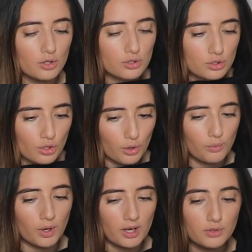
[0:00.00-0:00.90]
So
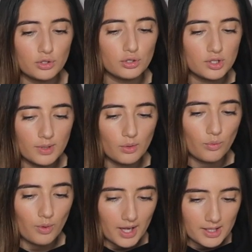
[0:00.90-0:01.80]
we're gonna have to choose a
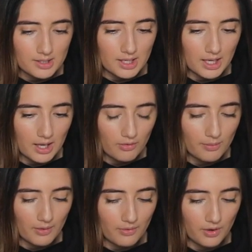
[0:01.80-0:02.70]
bit wisely here for
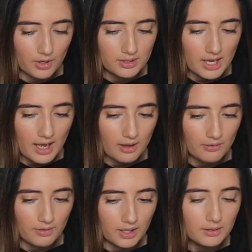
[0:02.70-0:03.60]
my first
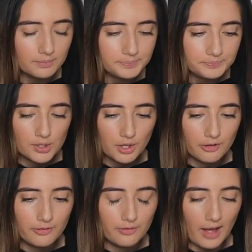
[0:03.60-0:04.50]
outfit. Let's go
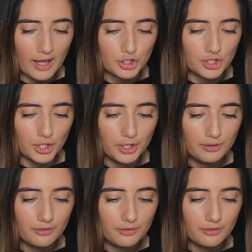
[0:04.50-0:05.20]
fashion,